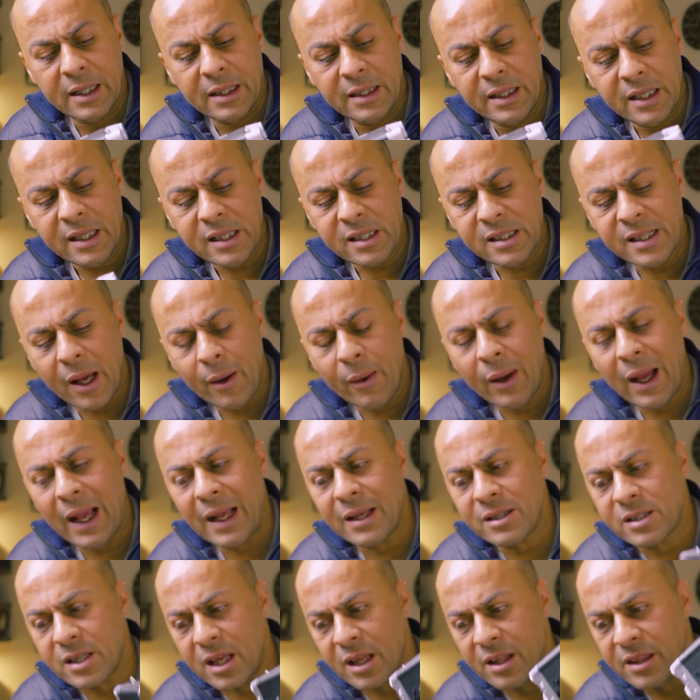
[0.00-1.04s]
This now
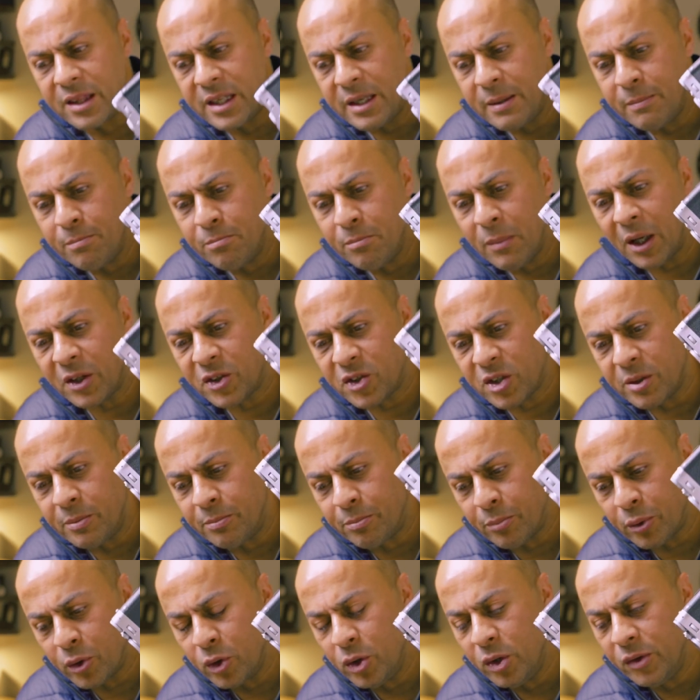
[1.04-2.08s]
has the much
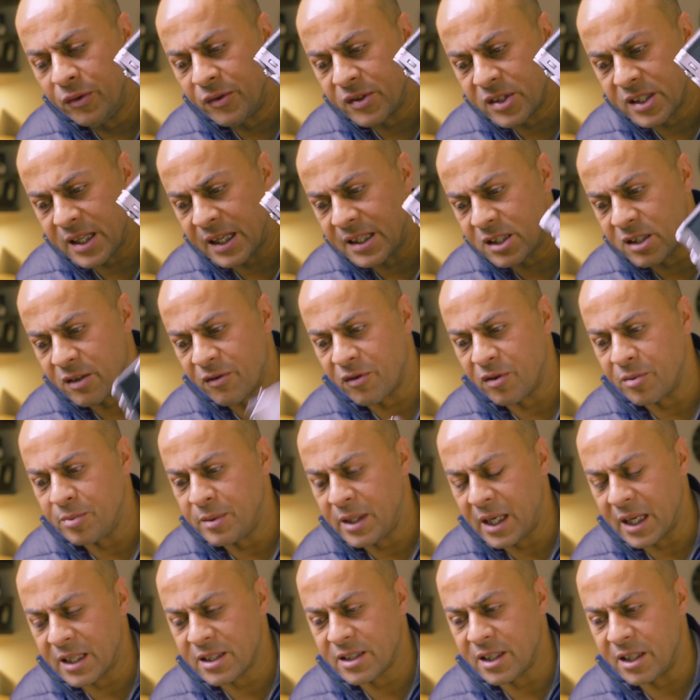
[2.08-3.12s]
improved sensor from
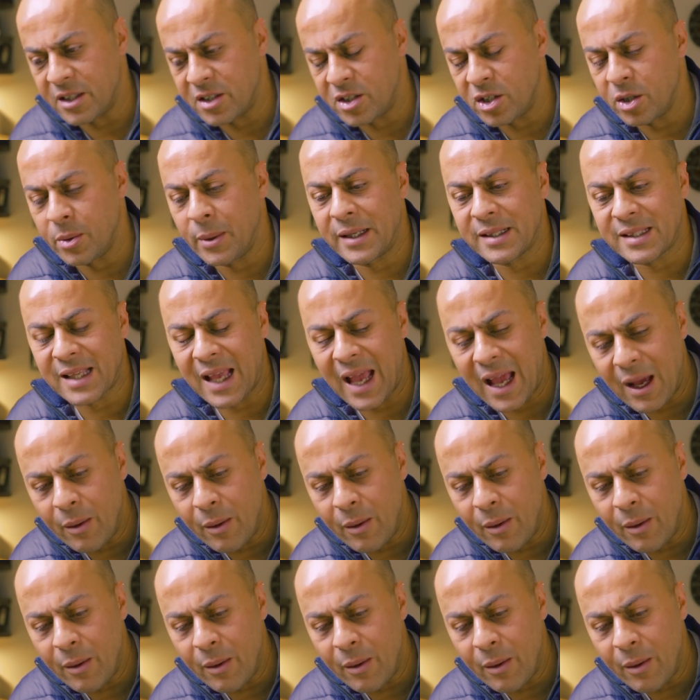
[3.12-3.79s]
the XH2S,